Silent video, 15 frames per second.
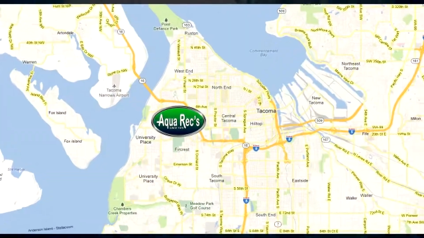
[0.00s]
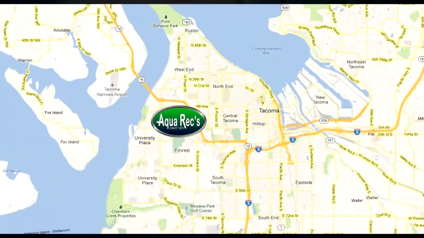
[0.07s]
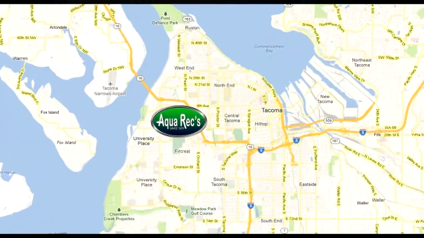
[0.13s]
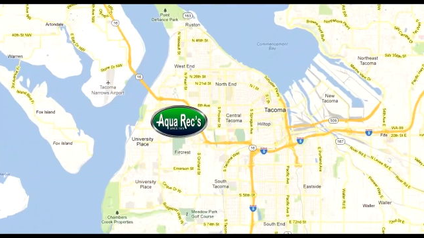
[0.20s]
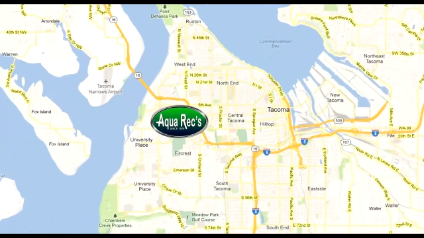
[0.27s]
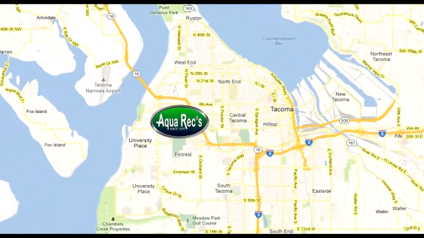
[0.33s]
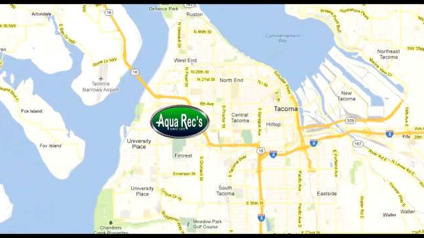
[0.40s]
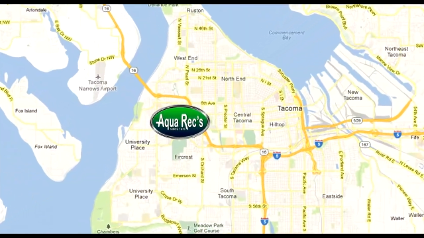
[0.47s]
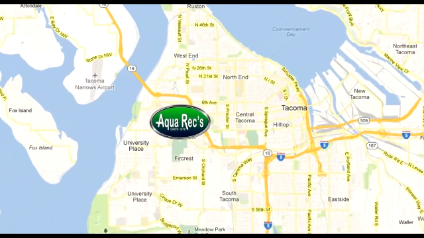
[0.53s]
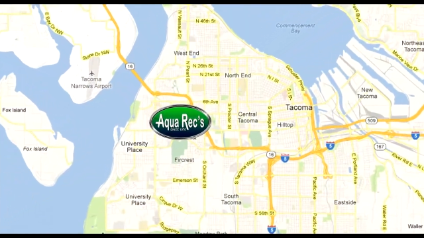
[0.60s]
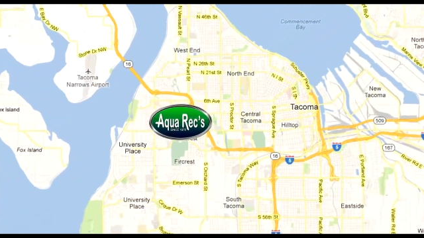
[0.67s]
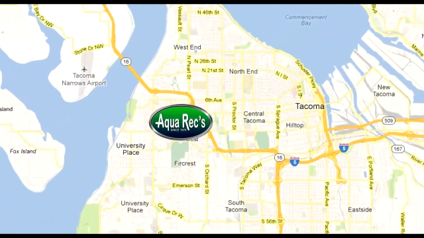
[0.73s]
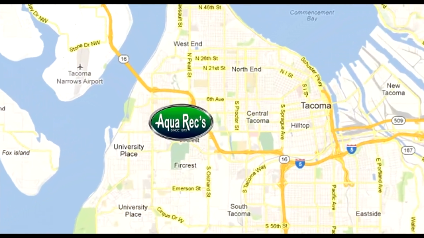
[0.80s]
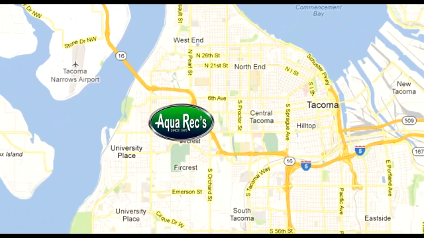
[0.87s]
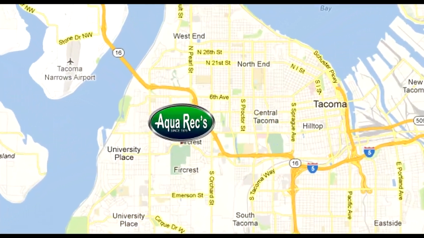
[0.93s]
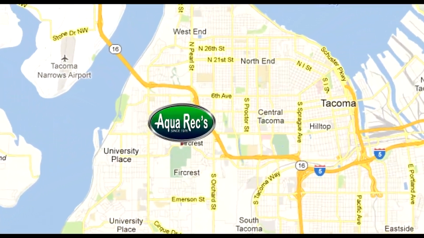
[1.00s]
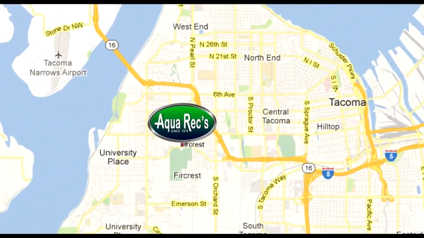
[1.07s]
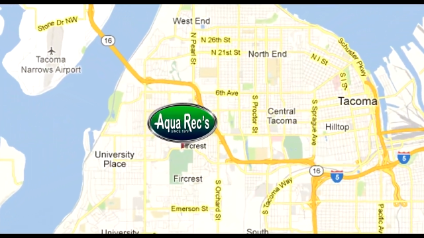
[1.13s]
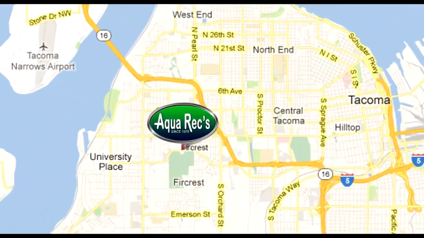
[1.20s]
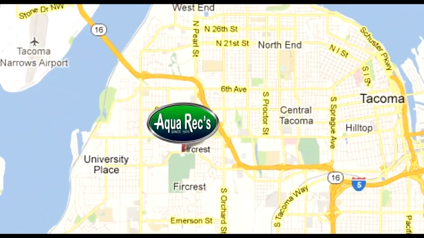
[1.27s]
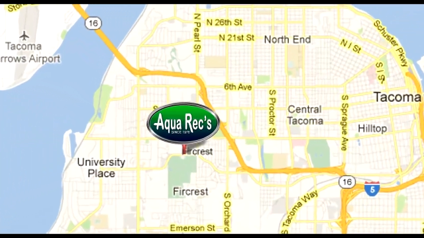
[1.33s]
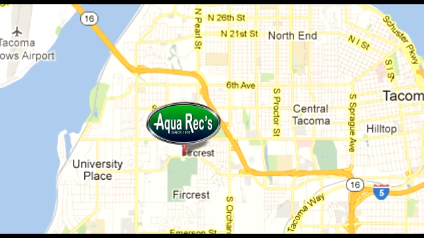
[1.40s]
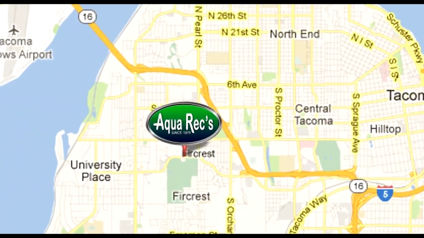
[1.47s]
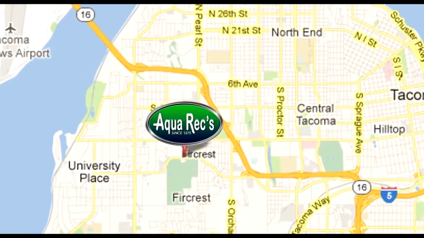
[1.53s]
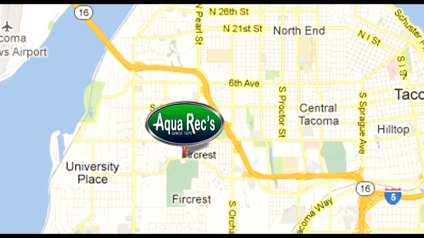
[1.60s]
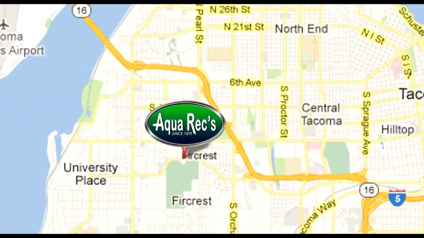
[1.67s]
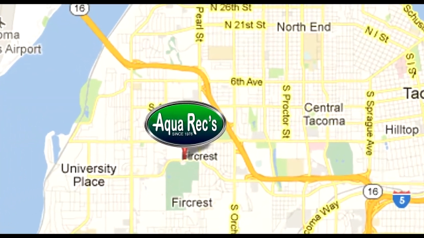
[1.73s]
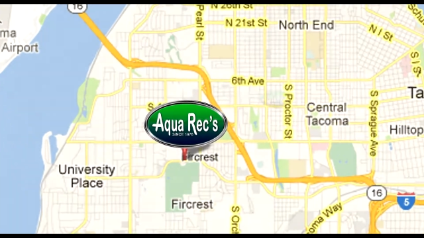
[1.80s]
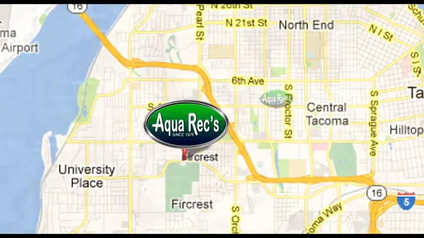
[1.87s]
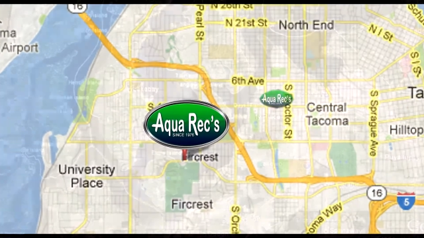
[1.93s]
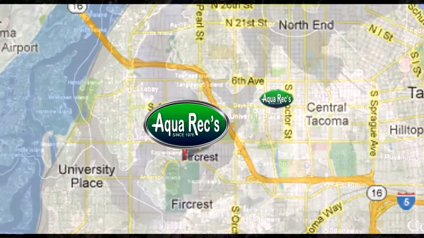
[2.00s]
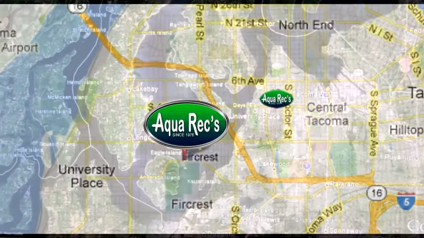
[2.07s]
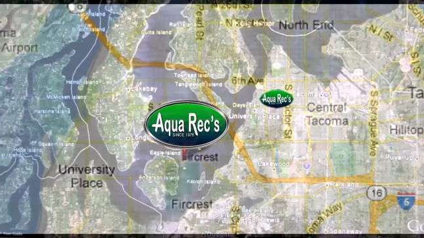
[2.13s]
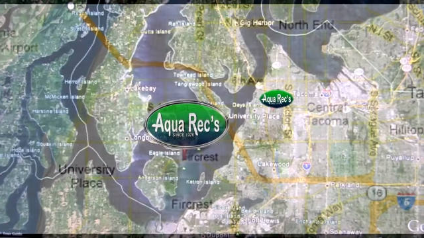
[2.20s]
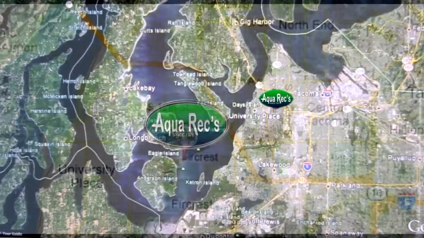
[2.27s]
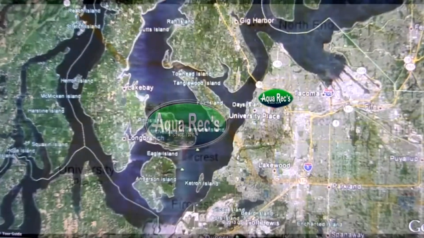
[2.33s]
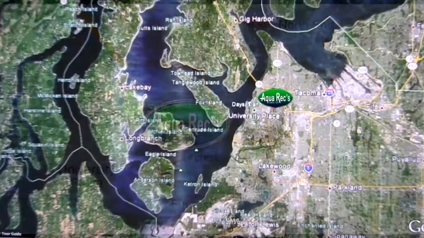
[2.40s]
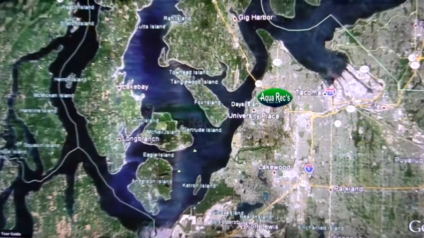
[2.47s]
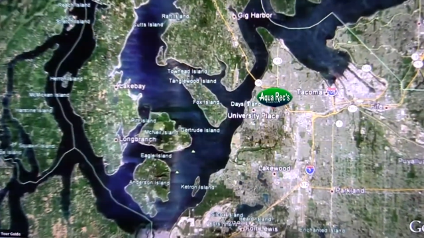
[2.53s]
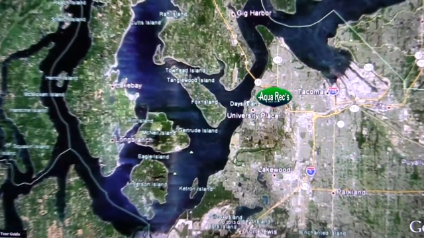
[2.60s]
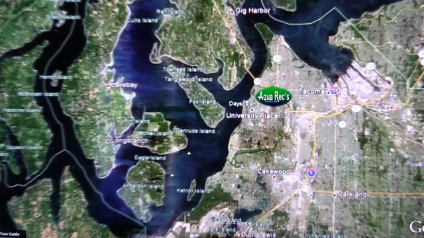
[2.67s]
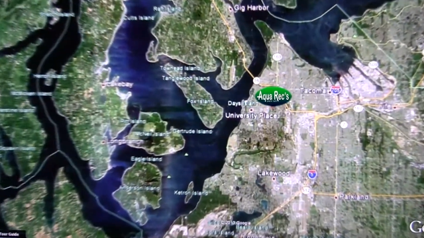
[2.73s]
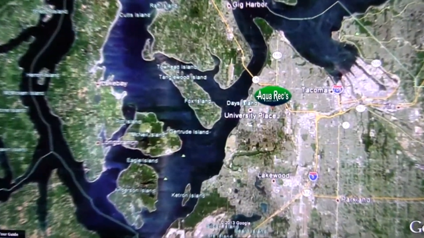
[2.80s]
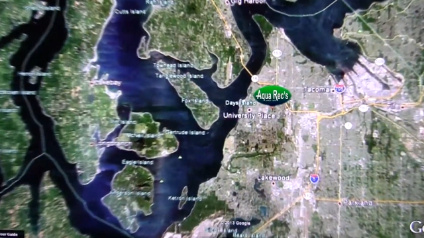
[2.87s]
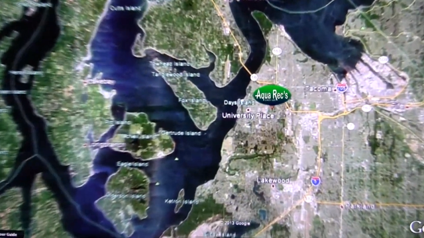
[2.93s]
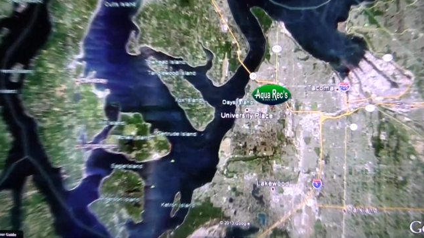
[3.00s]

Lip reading: (no speaker visible)